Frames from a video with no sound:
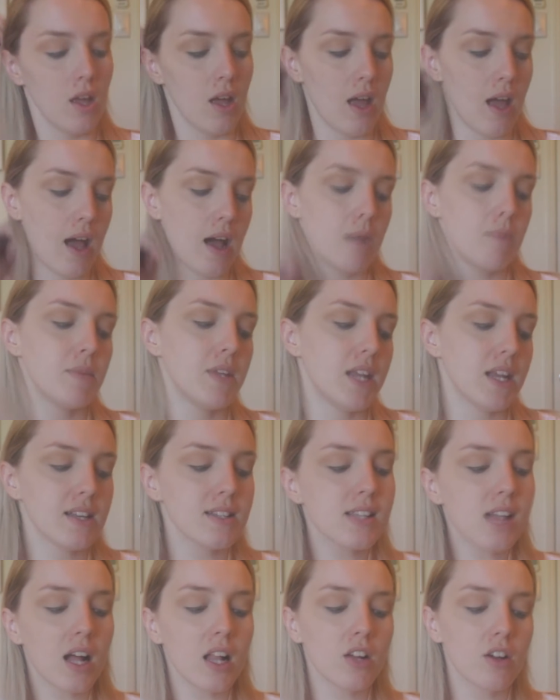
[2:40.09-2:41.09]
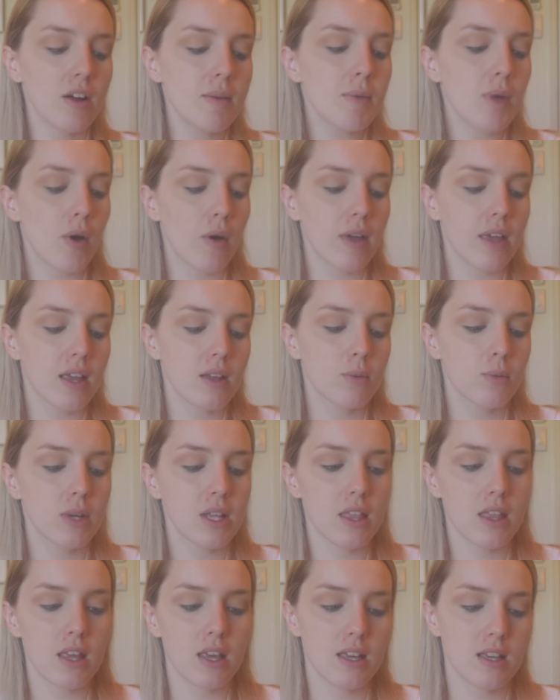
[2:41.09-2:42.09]
The next colour I'm going in
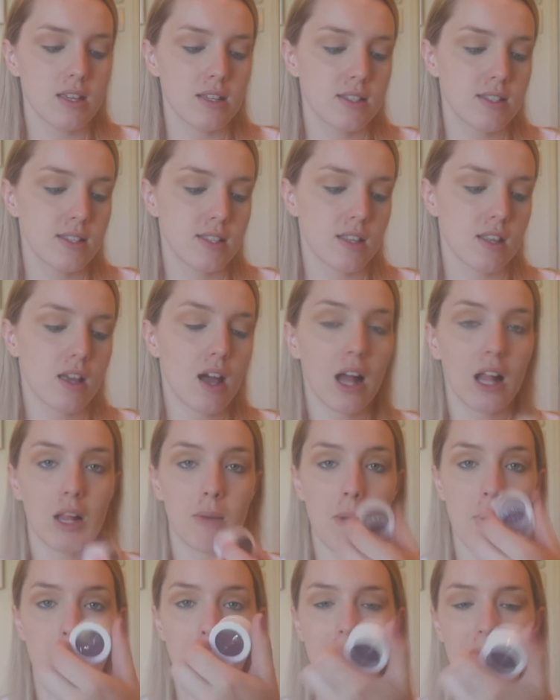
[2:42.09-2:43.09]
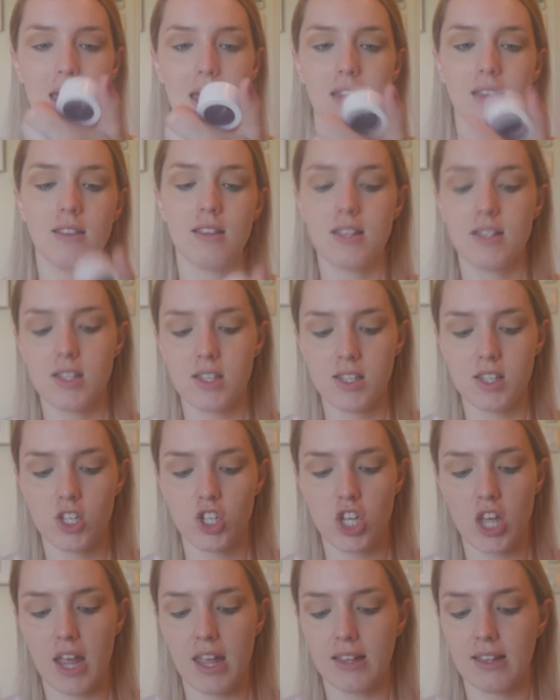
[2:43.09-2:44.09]
with is Colourpop again. This is the
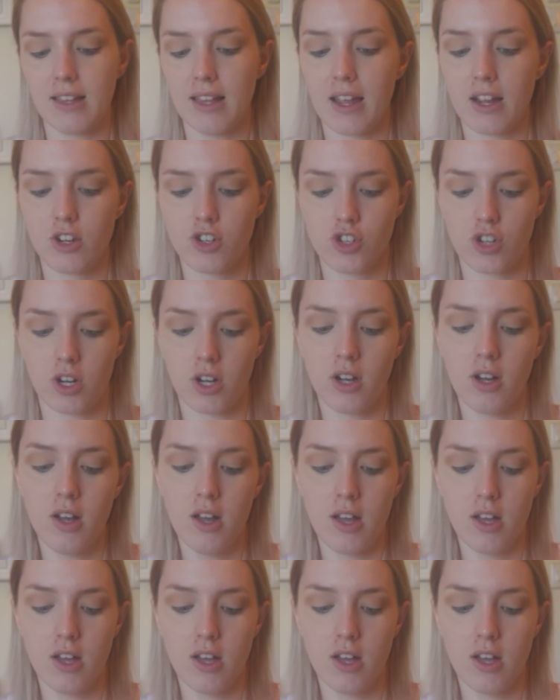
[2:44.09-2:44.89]
shade Lectra.